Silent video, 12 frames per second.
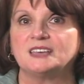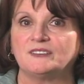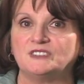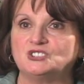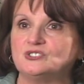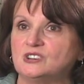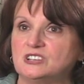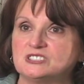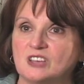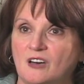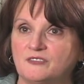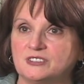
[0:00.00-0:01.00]
heavy-duty
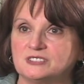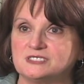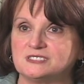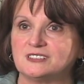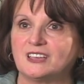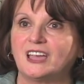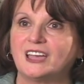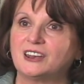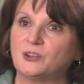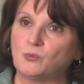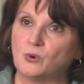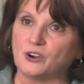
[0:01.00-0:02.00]
solvents, and
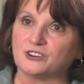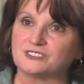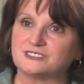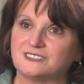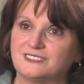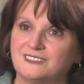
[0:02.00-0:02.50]
it worked.